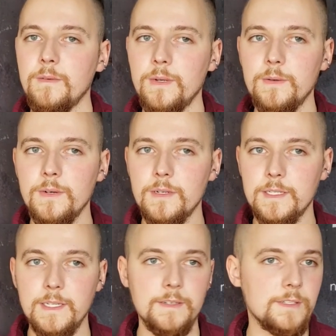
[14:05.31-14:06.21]
We will
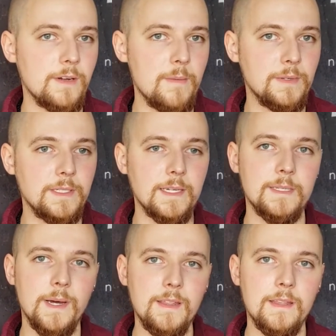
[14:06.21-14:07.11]
continue Scrappers
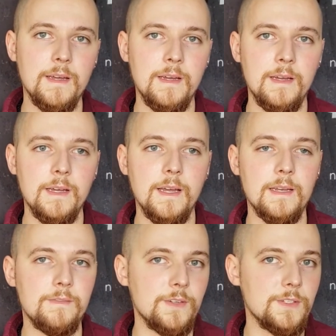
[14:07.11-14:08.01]
next month.
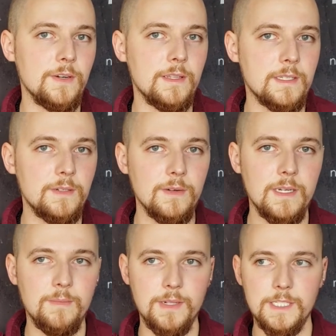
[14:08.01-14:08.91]
And if you enjoyed this
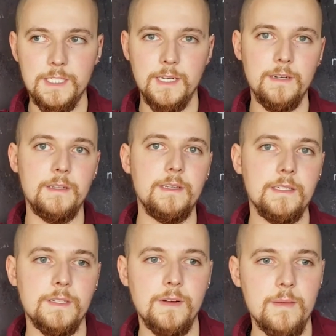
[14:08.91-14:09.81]
story, please share the
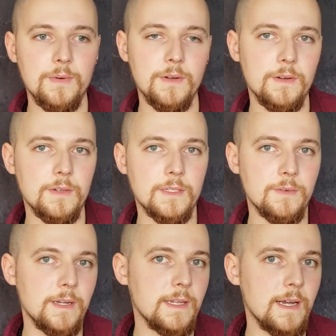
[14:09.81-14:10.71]
Scrapper
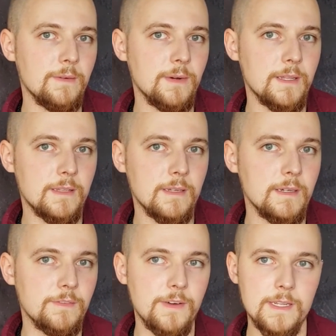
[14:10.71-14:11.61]
storyline with
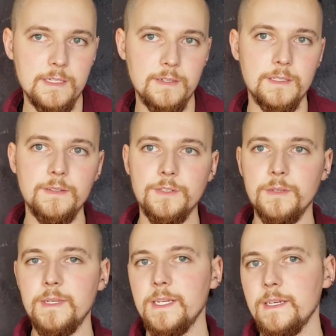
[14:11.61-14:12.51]
your friends on
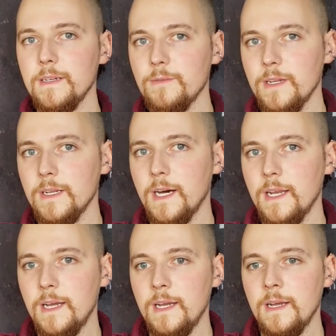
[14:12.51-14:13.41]
social media and whatnot.